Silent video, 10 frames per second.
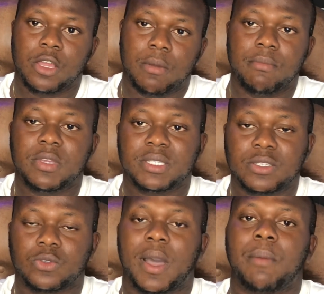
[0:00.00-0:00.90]
minting
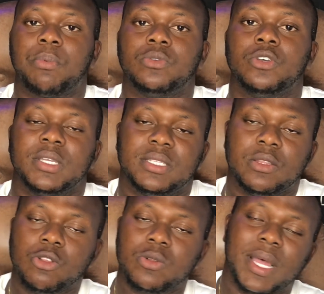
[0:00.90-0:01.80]
to happen,
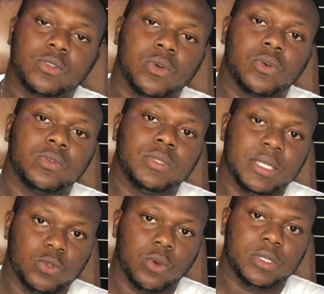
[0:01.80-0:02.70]
Luna token
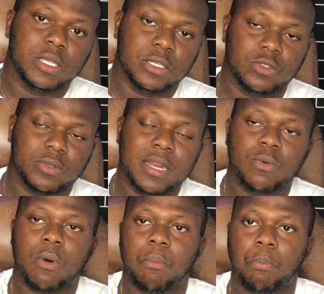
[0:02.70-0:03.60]
is what is usually
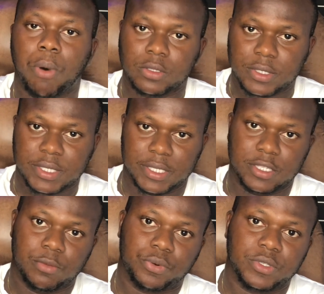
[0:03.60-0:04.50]
what burns in
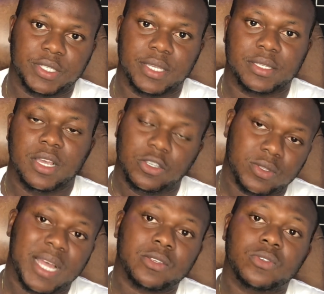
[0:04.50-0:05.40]
the process. So
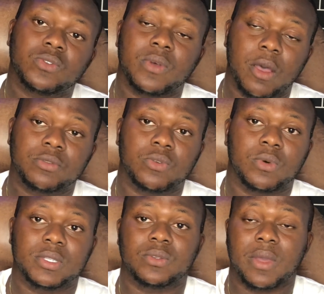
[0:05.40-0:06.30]
that also helps to
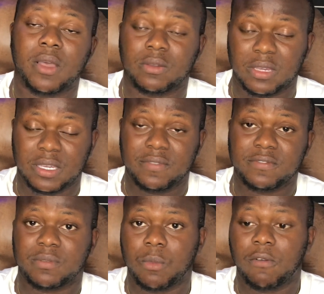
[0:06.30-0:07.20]
what? To give
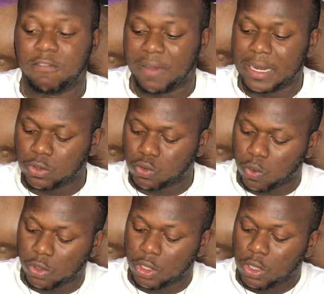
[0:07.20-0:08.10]
more value
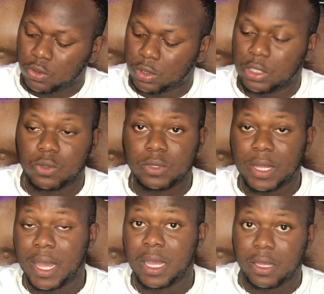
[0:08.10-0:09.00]
to the
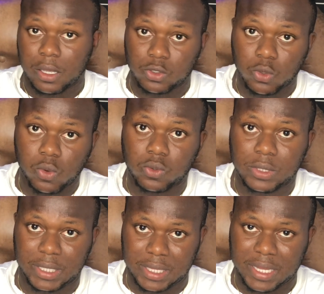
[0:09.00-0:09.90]
Luna token
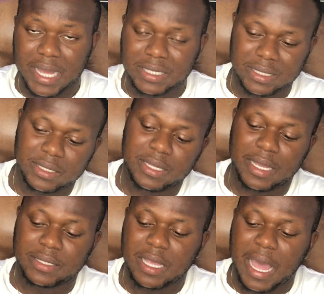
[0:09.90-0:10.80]
in that
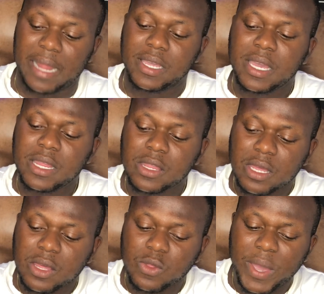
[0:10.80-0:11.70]
instance. And
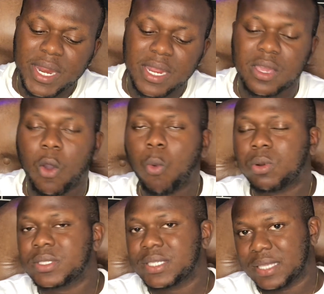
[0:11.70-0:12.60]
when the
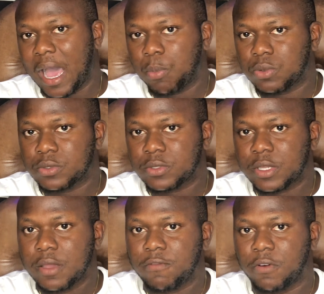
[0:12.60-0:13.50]
opposite happens,
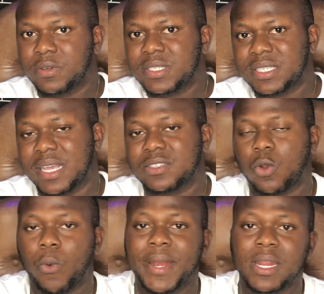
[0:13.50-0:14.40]
for instance,
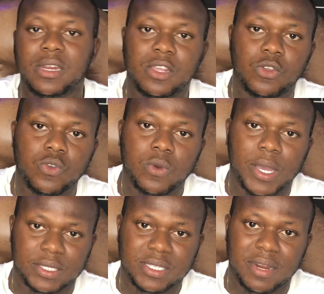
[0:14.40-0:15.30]
when
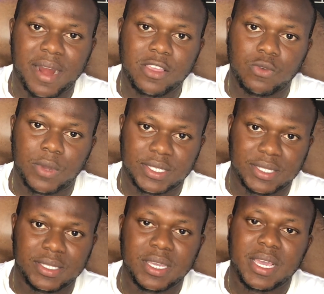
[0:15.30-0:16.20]
the Terra USD
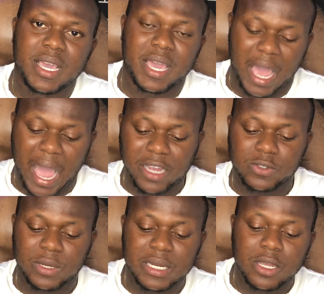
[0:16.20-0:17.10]

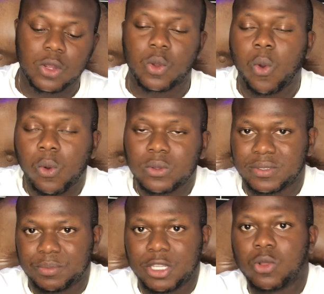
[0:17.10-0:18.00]
actually goes
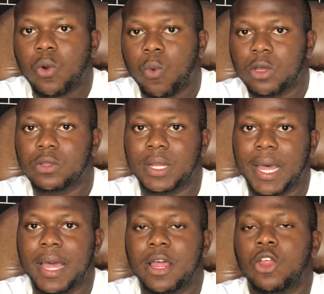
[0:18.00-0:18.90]
below $1,
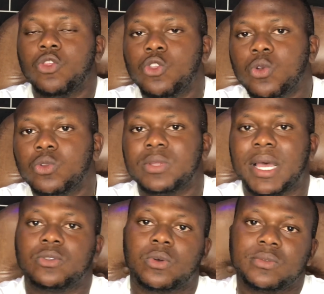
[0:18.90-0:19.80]
new Luna
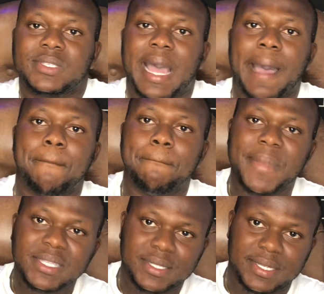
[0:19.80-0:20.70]
tokens are
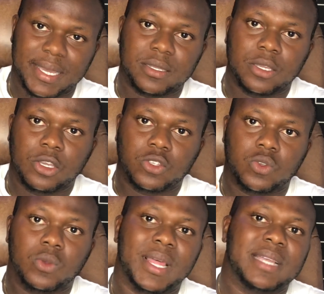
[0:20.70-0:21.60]
minted so
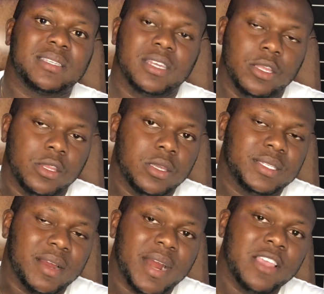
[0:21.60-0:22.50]
that the
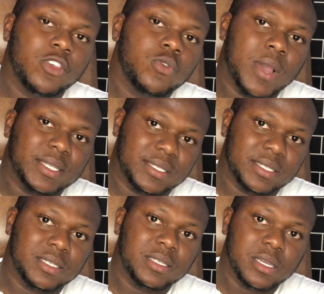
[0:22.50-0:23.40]
Terra
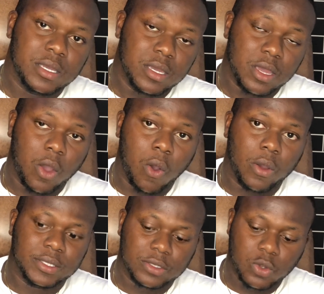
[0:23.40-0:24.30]
USD
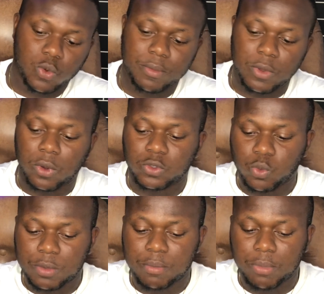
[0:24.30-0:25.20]
coins will be what? Will
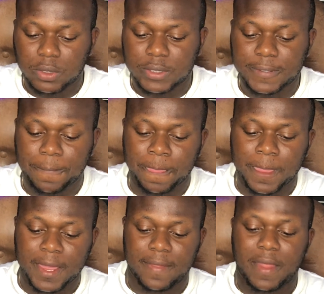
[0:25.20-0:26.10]
be burnt.
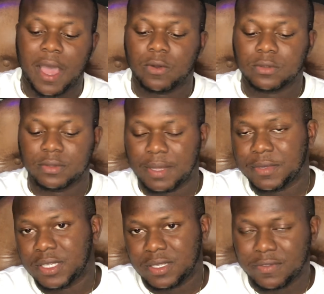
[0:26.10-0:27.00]
Now, let me
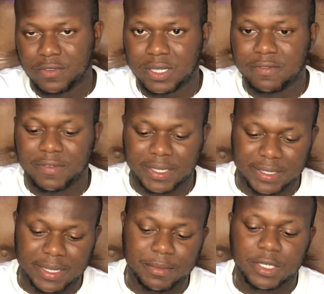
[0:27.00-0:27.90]
give you the inverse.
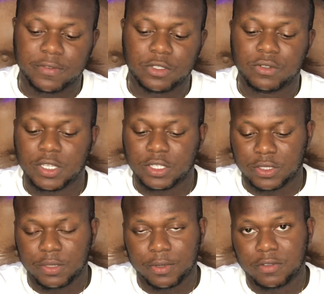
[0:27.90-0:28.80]
Let me give you the
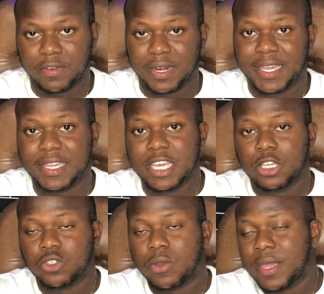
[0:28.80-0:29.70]
relationship all over again.
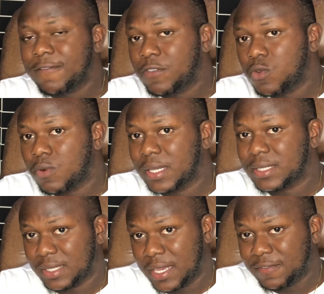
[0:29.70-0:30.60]
So
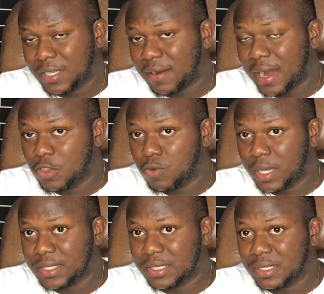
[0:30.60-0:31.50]
if Terra
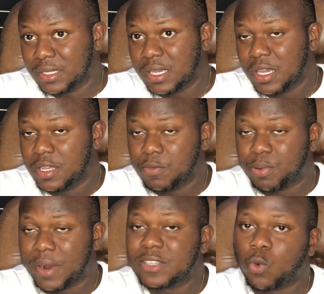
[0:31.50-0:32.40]
USD, the
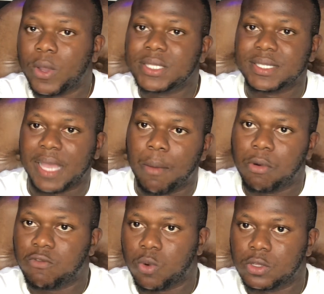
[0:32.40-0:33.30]
price went
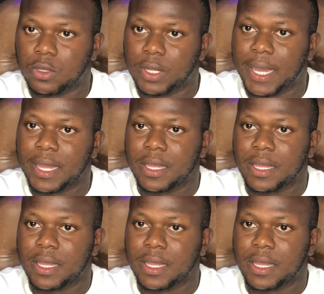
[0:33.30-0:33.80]
above $1,